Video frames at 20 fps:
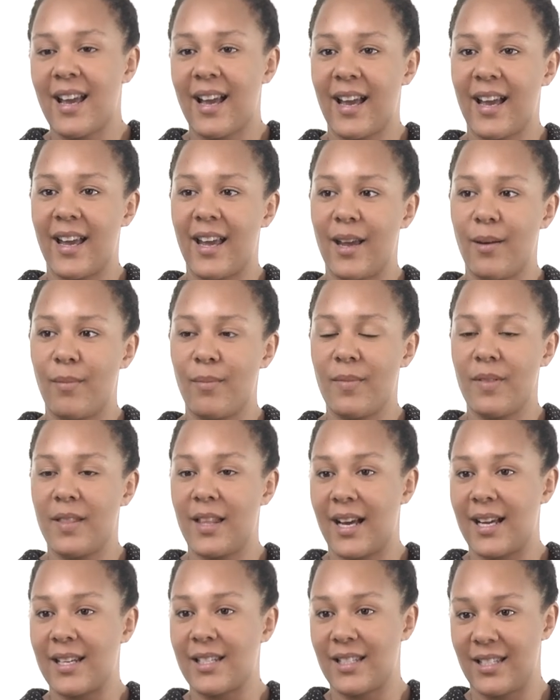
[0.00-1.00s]
um,
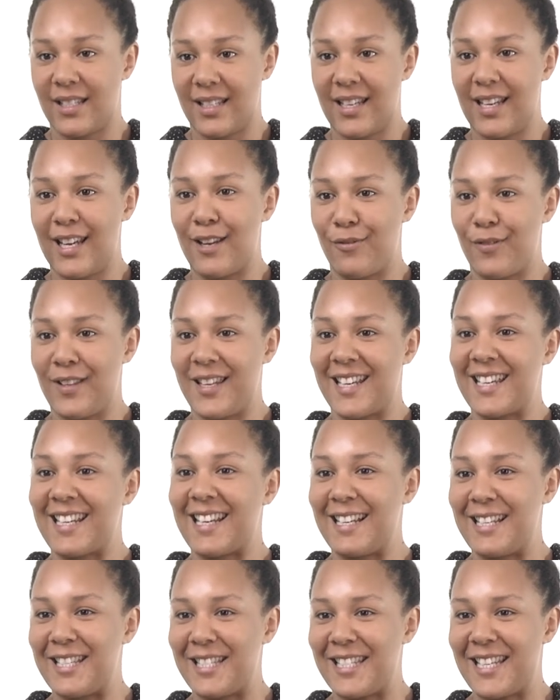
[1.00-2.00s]
that if they can
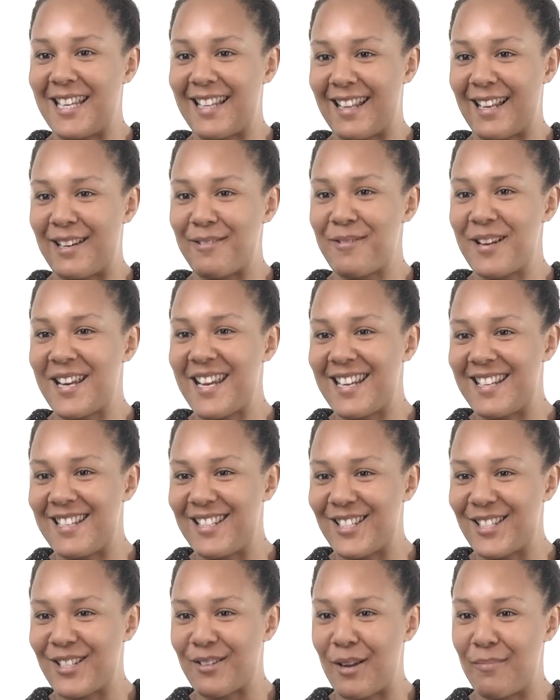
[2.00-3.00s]
at least take that away
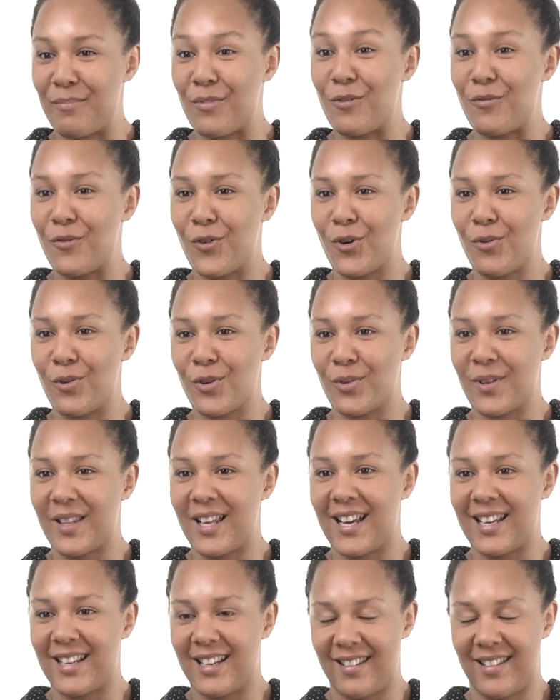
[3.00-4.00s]
and move forward with
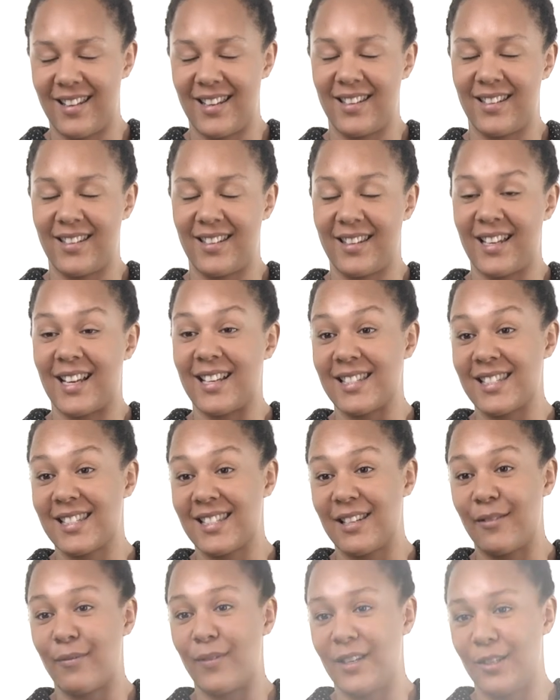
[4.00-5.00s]
that, I think
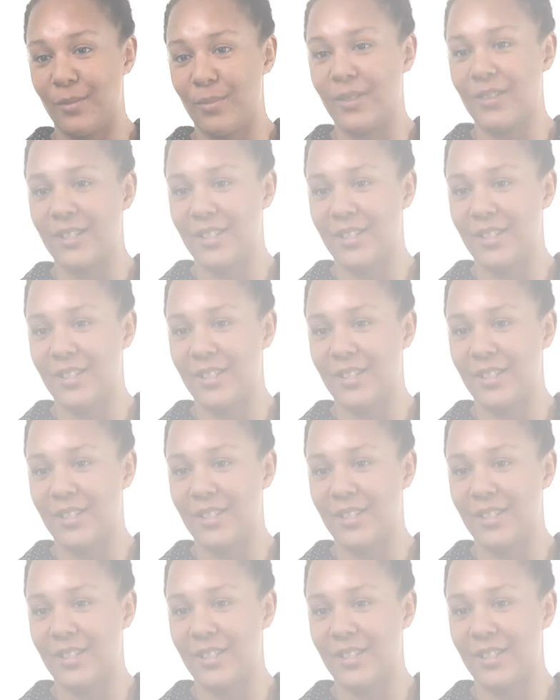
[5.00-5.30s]
that's invaluable